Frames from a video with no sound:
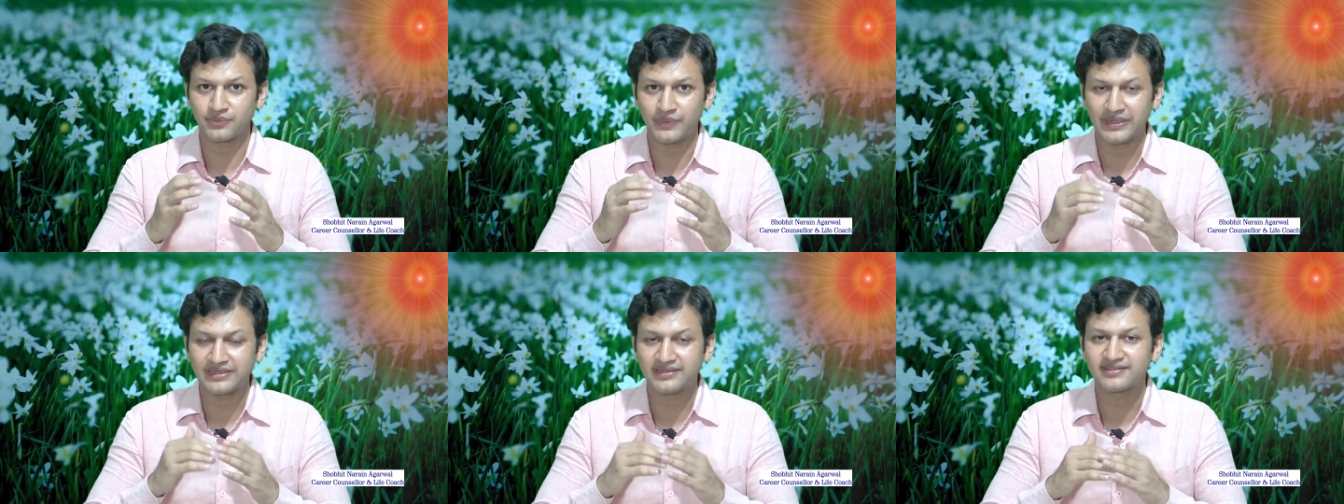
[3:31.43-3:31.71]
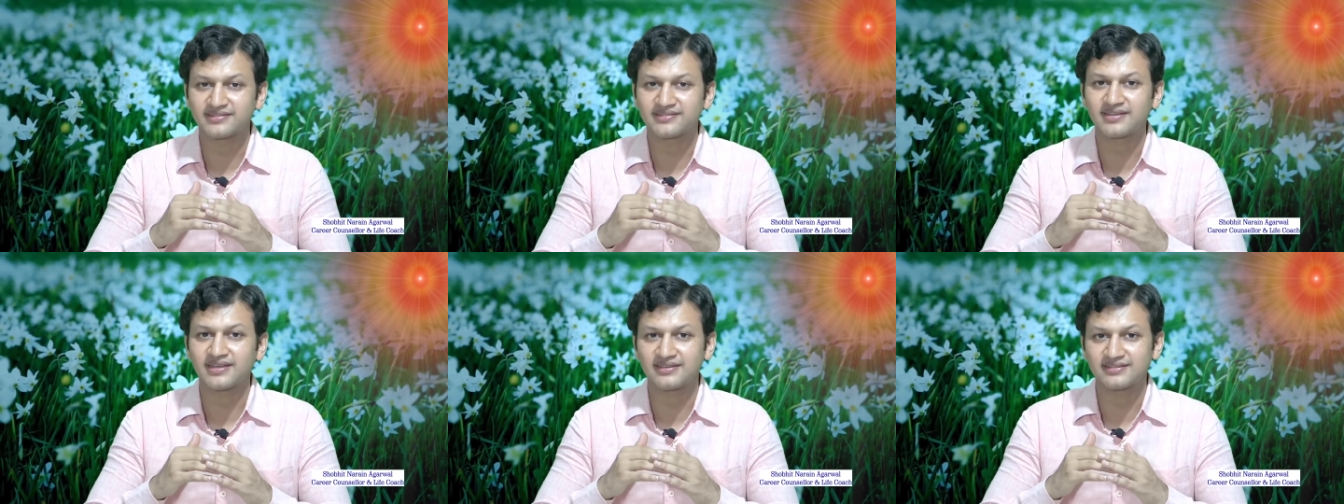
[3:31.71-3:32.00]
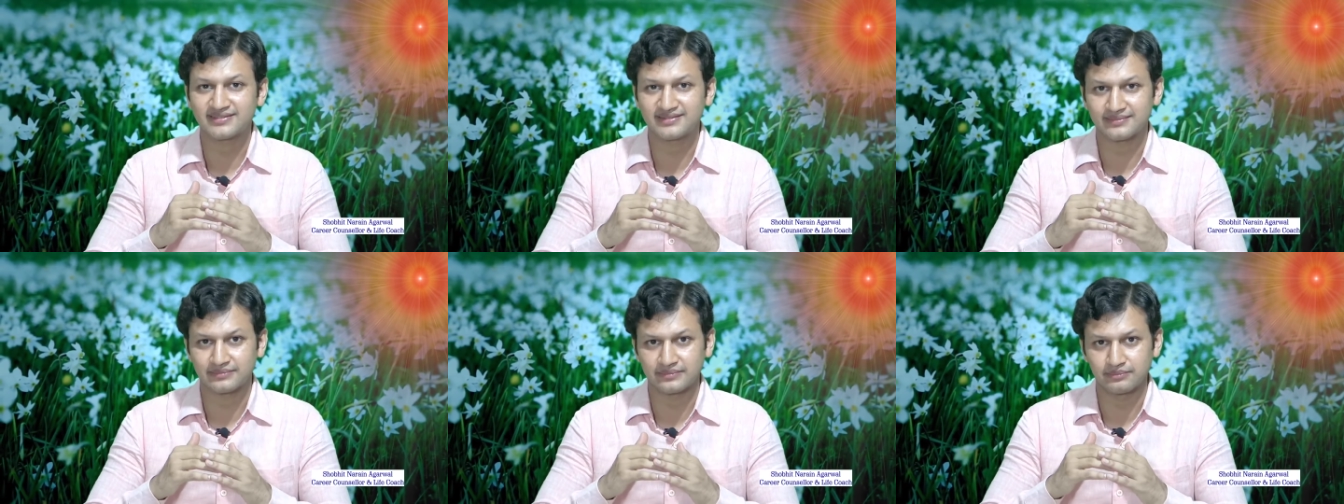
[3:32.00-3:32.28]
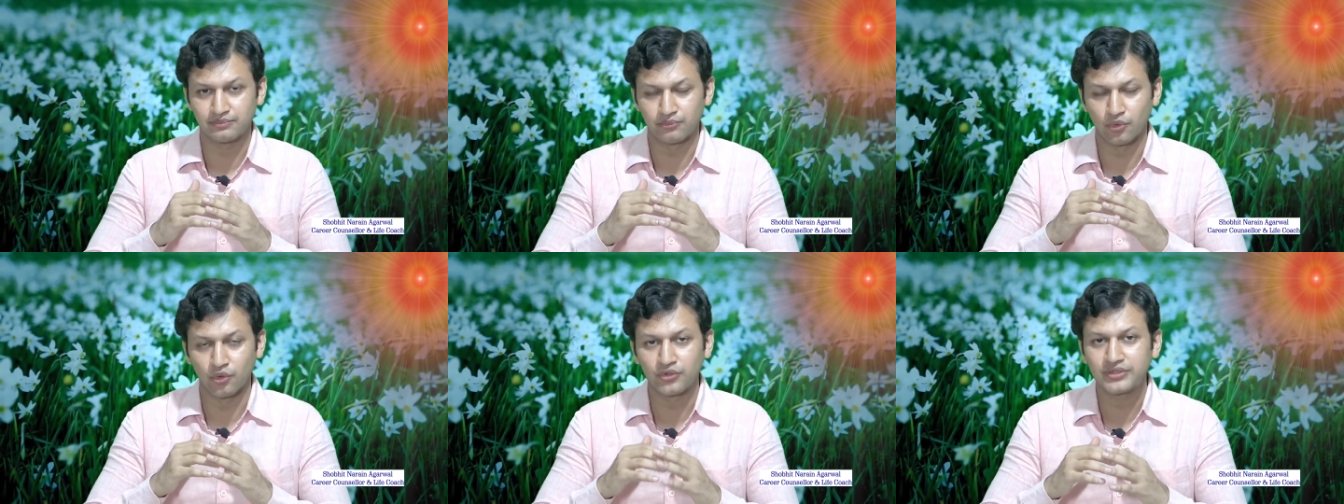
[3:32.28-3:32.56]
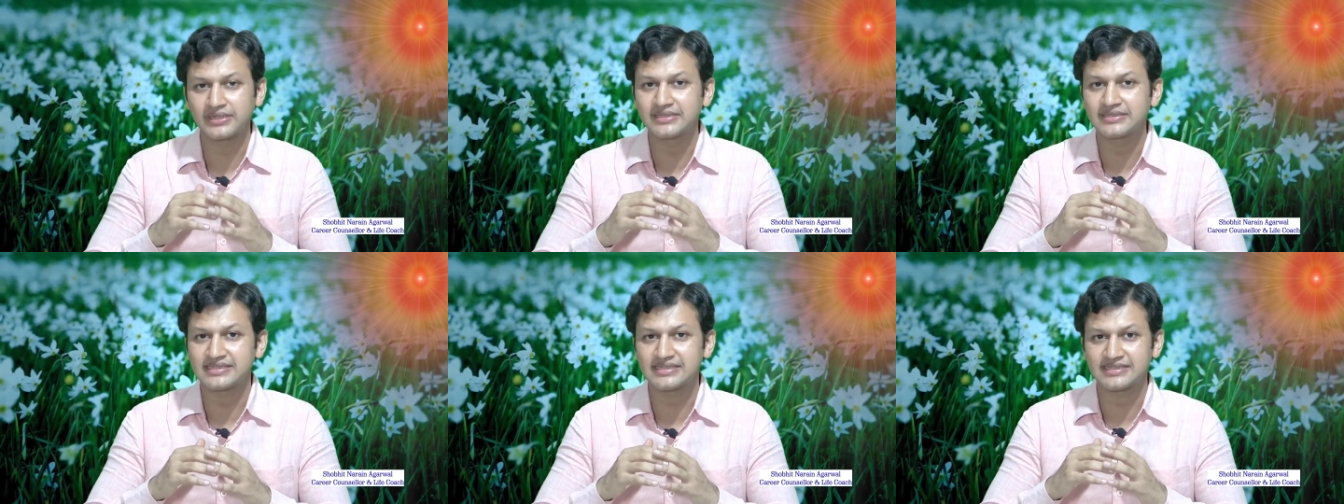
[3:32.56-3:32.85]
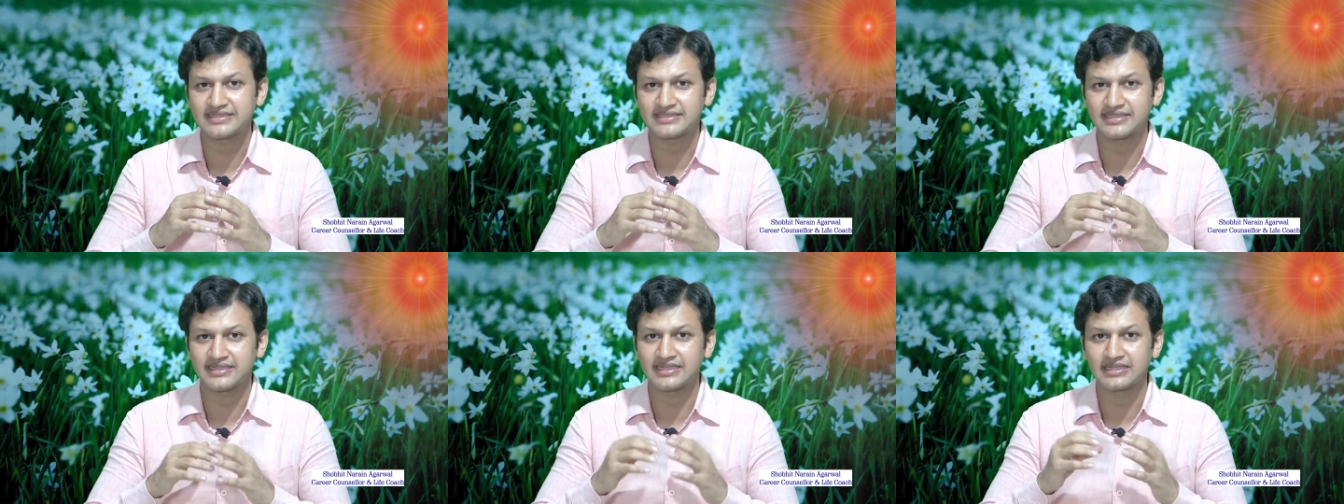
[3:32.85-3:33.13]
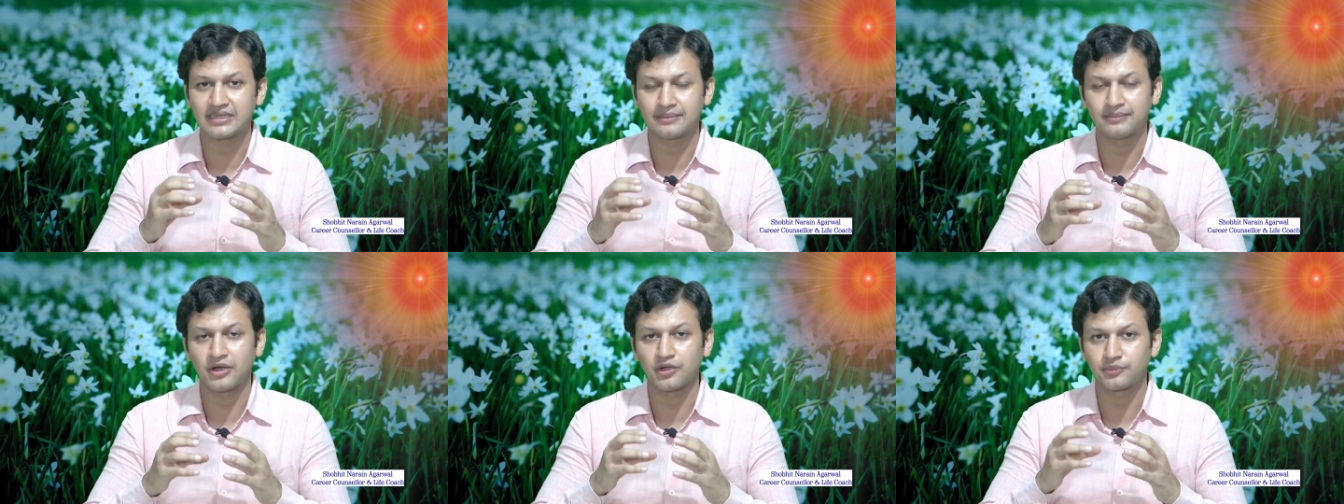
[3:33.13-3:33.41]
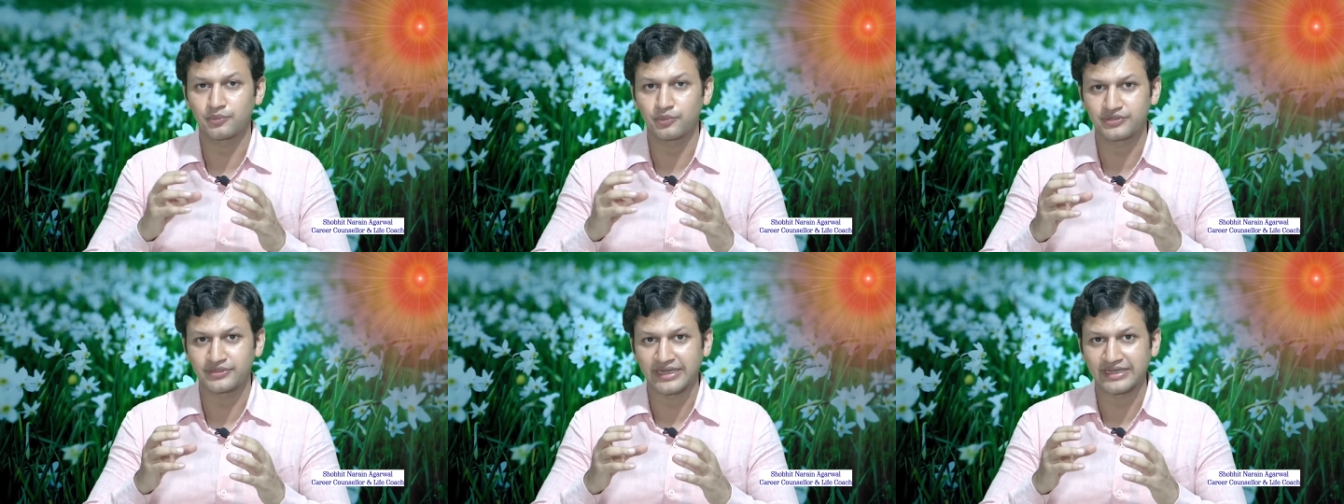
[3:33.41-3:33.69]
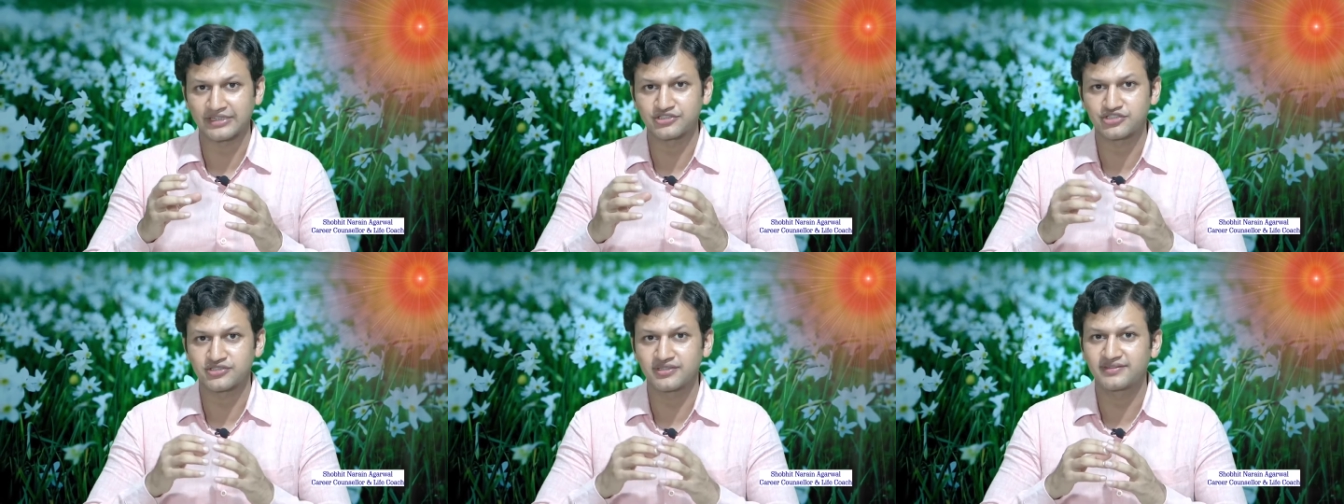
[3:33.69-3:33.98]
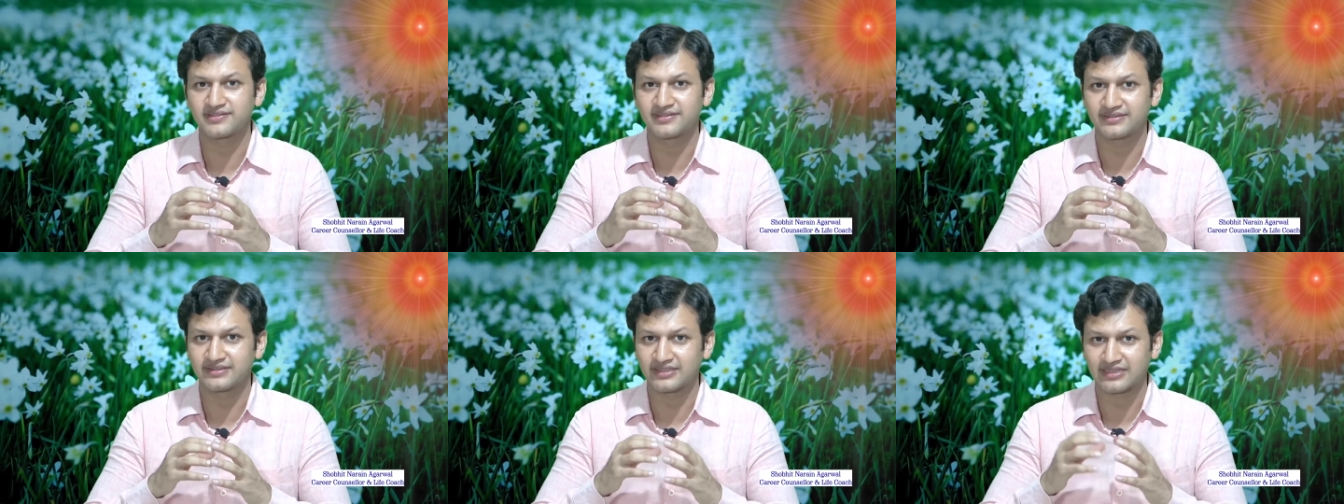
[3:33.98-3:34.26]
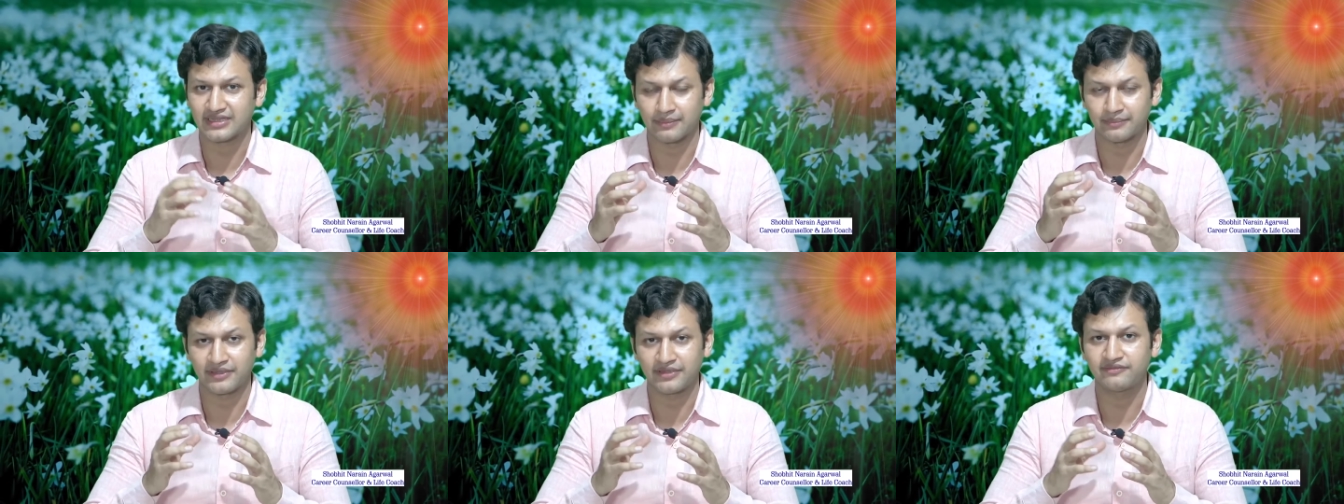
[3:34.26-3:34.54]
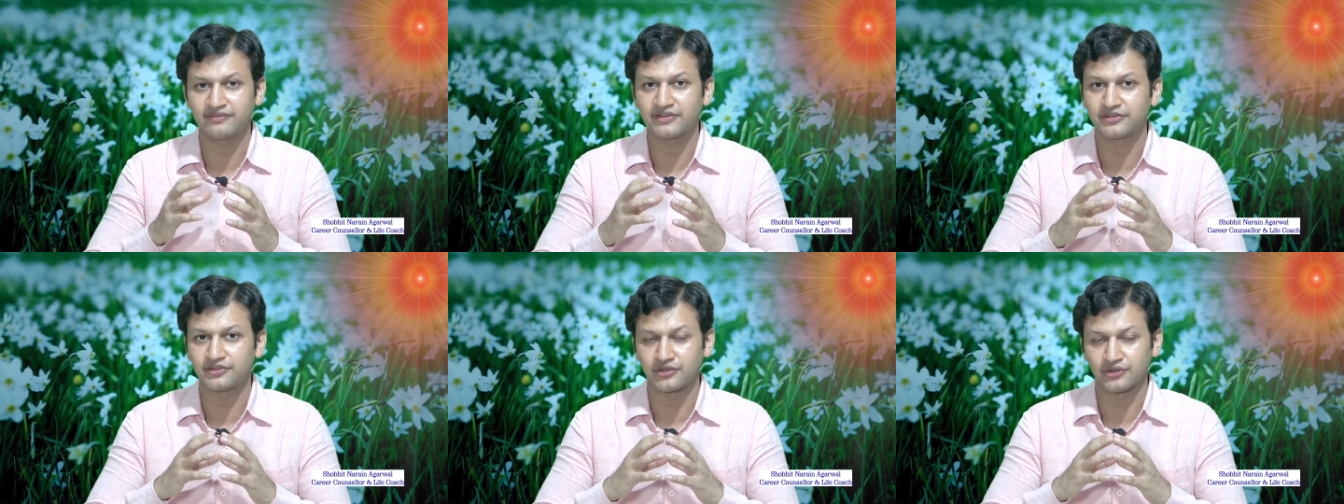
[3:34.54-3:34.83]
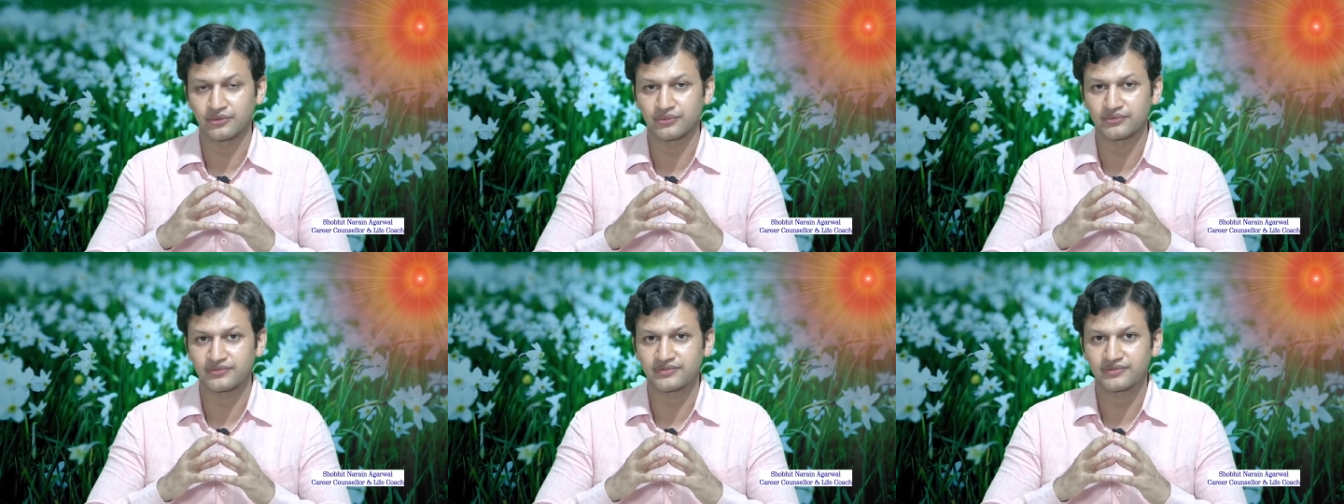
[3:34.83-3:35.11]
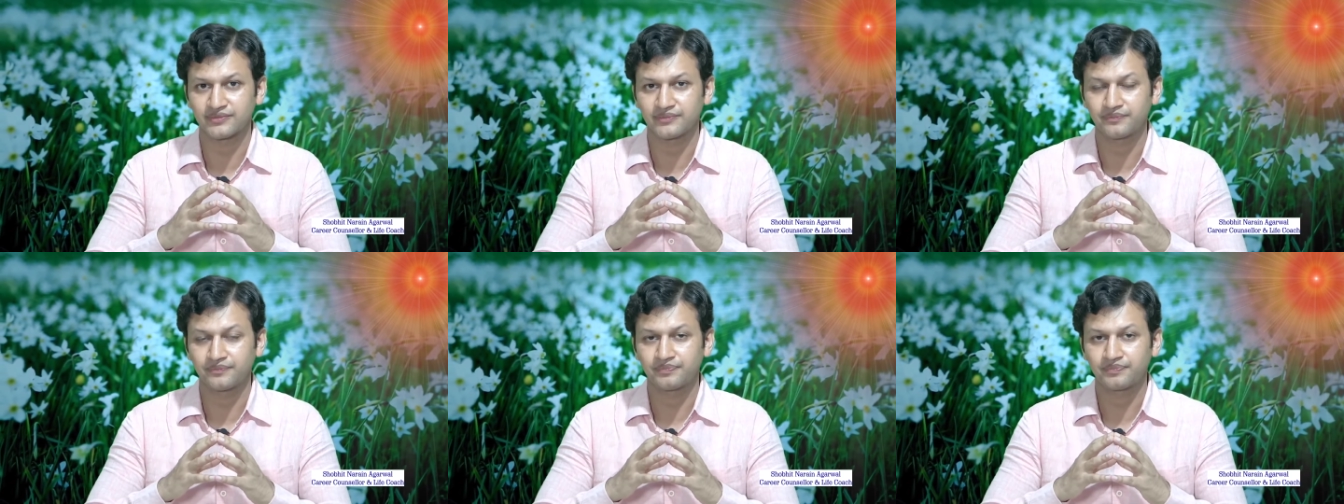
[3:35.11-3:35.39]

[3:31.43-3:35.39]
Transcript: We'll discuss more in detail about potentials in the coming videos.